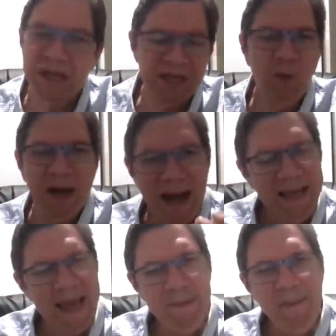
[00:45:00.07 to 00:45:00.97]
because when
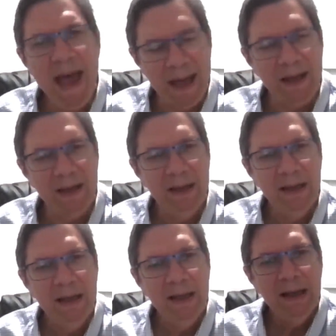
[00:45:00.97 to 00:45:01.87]
I came back,
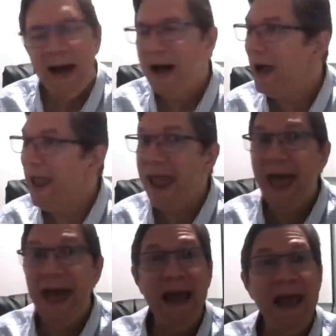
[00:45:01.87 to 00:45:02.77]
I
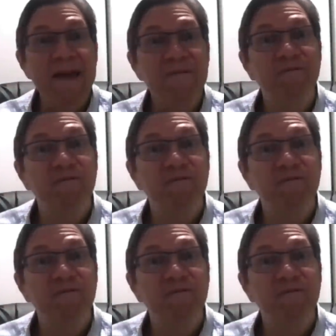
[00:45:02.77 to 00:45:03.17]
had a